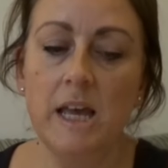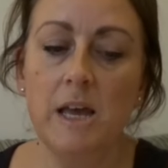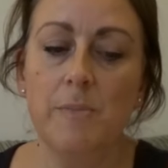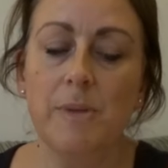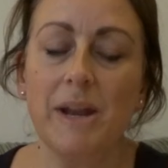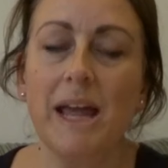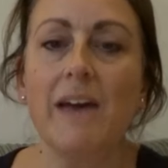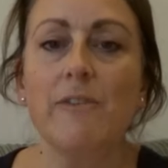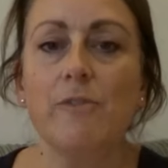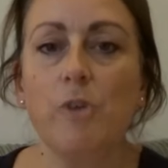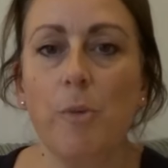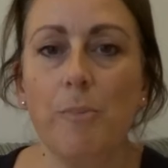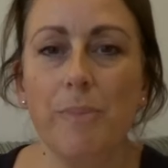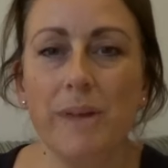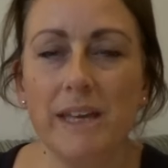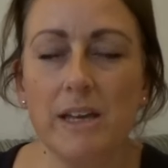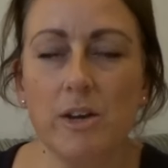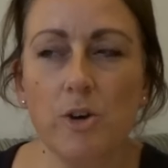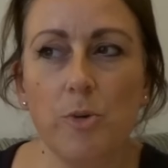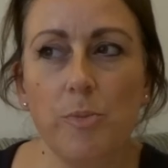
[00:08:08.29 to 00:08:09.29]
But I have got
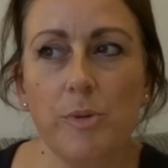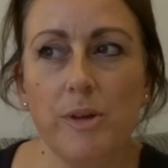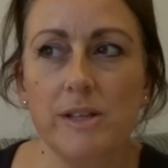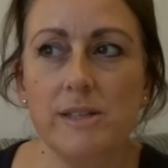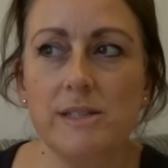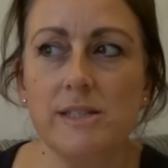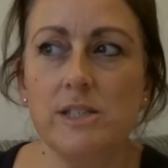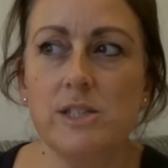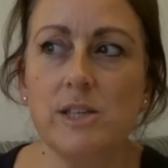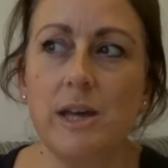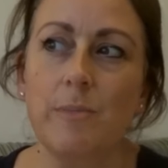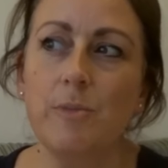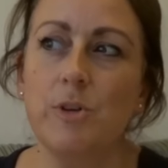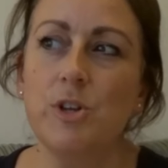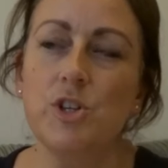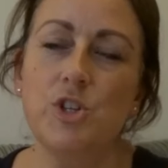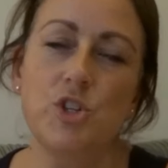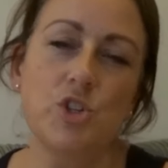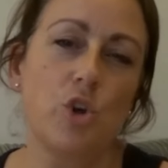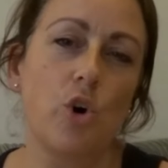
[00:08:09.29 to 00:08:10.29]
bigger cupboards, so I'm going
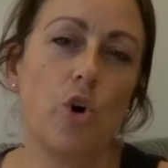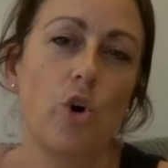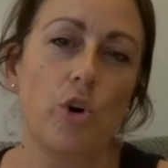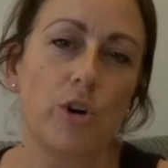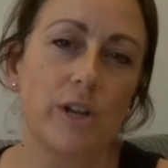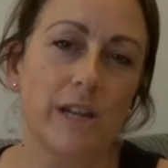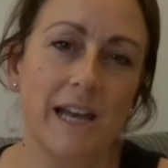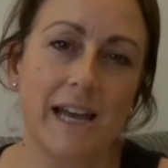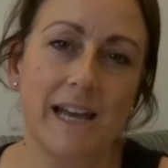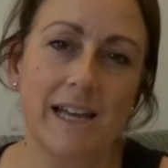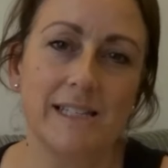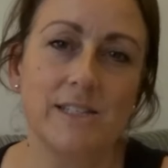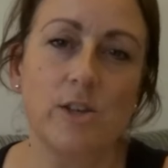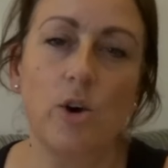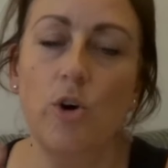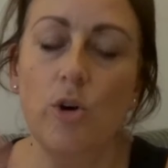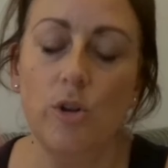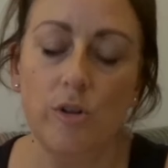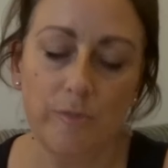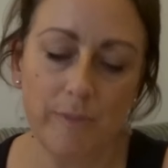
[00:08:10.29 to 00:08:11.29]
to just organise
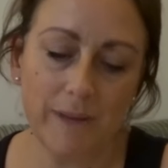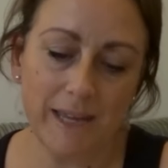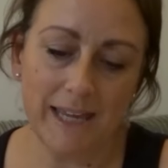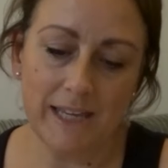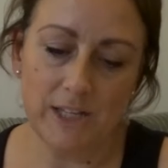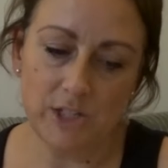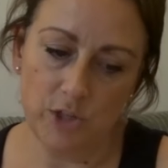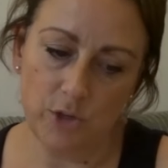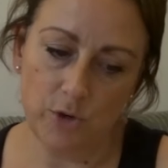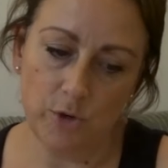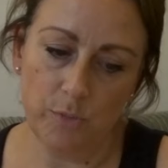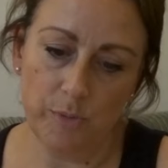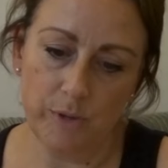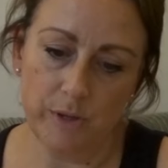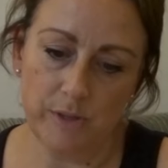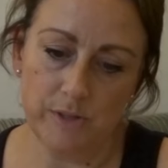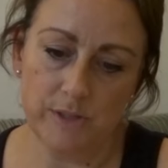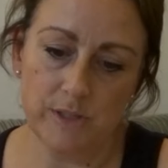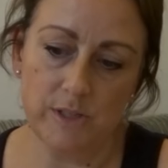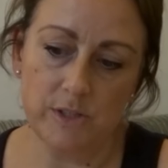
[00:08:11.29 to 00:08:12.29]
all of my kitchen
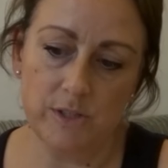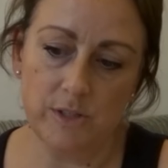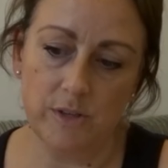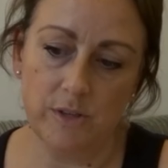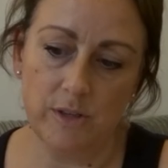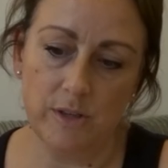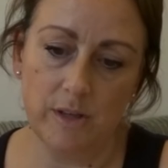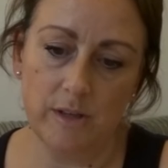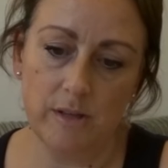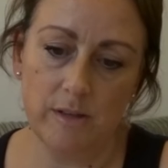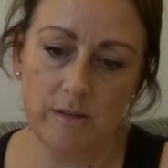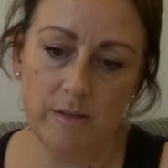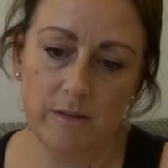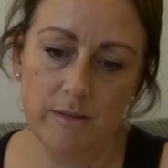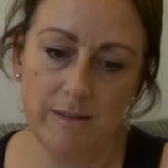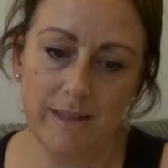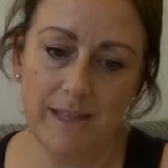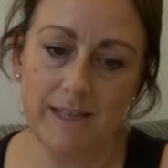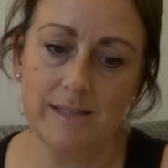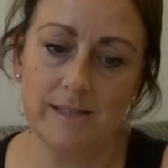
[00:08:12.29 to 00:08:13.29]
cupboards so that
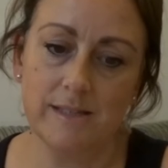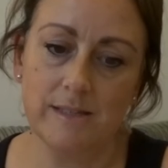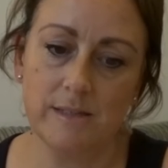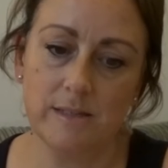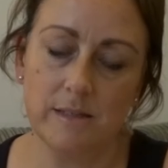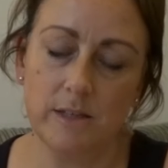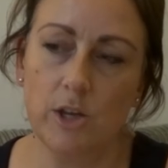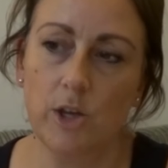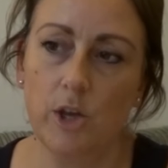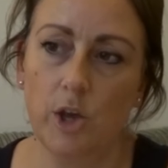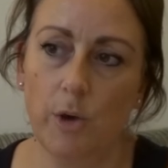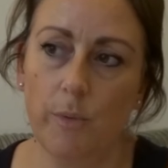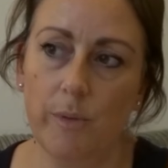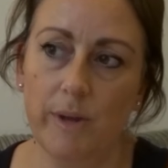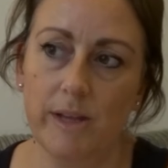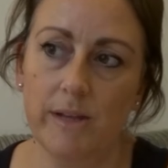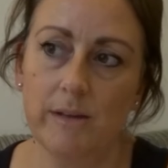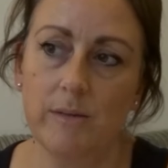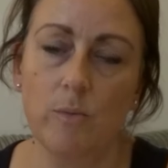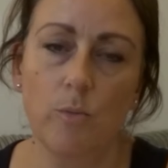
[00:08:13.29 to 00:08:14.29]
this can go
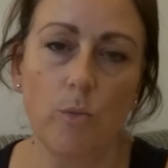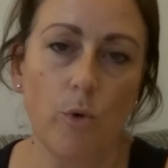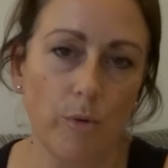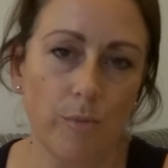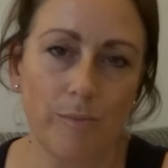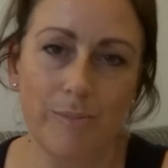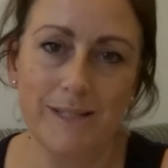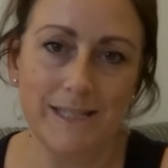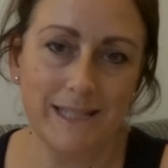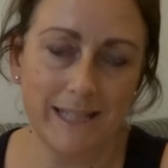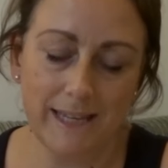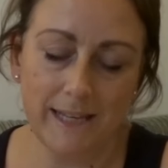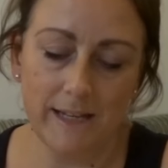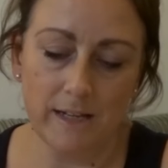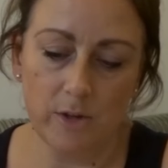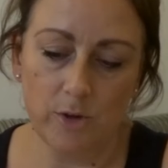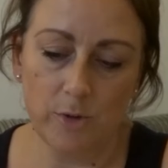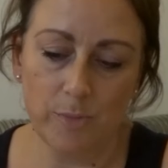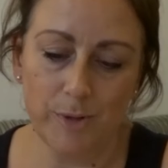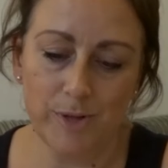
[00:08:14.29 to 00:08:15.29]
in one particular
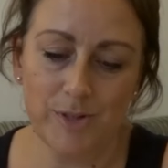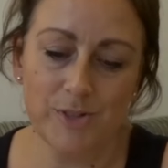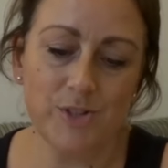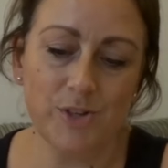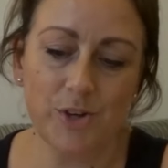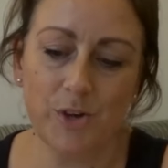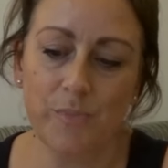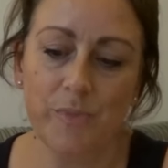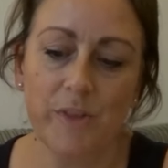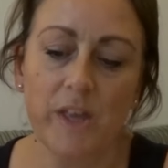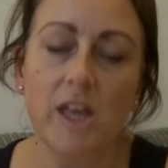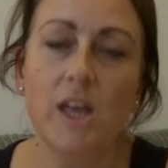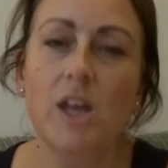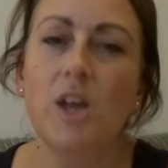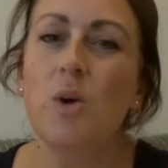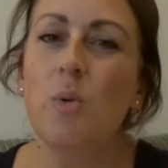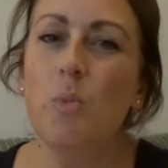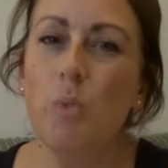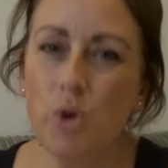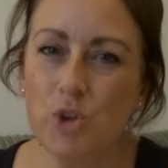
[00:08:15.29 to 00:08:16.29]
cupboard. So
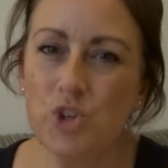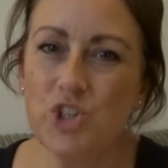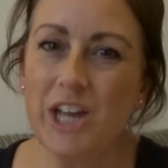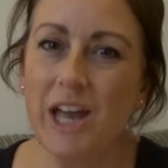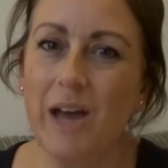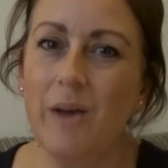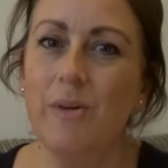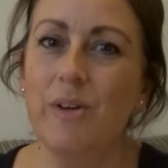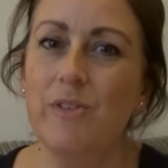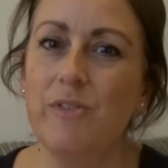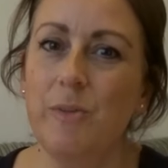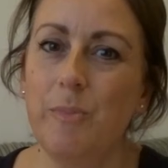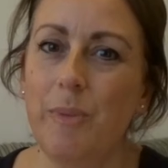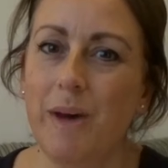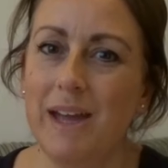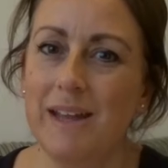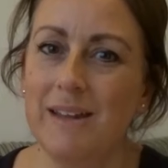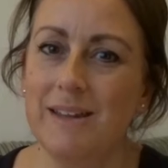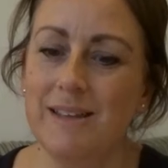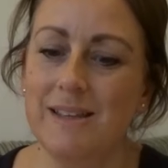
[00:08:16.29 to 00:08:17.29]
watch out if you're
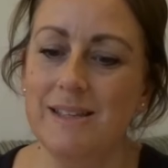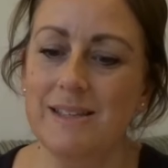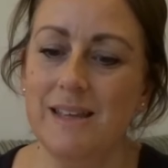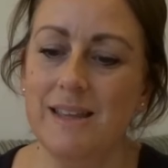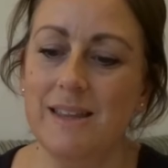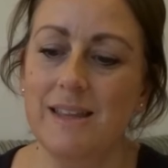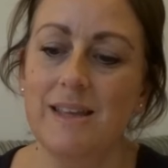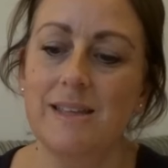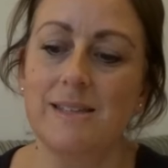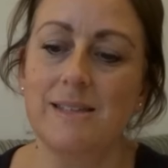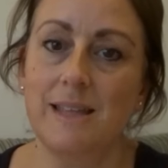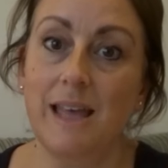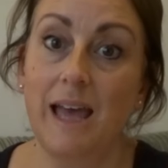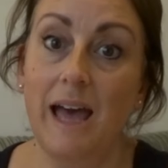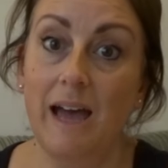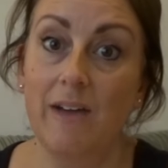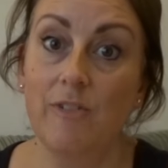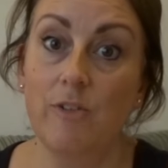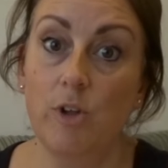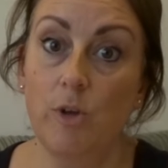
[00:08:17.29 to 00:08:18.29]
buying things like this. They
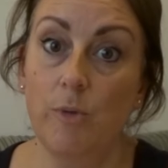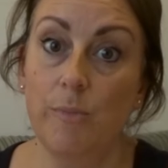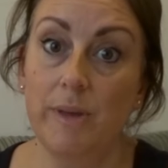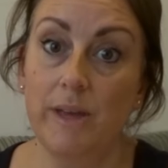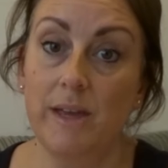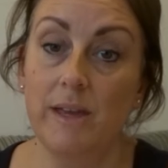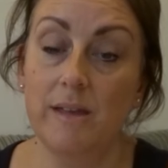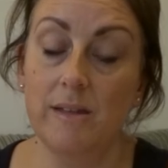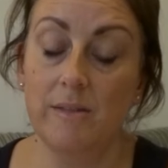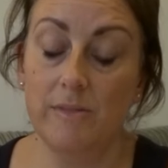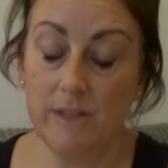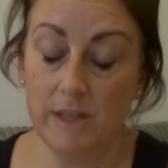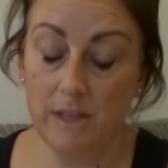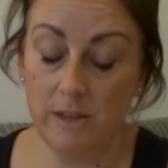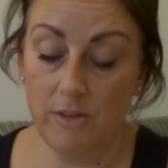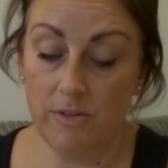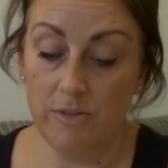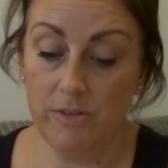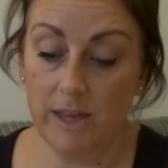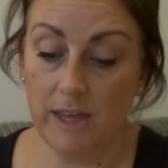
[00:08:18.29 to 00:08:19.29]
are a lot bigger than
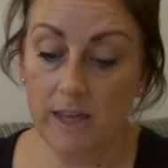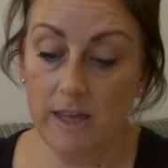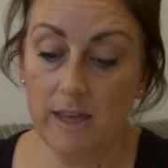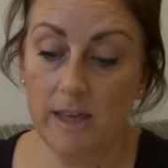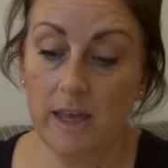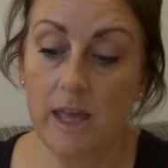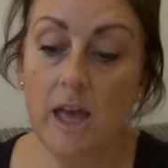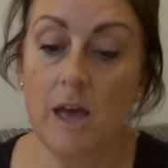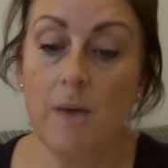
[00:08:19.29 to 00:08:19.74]
you think.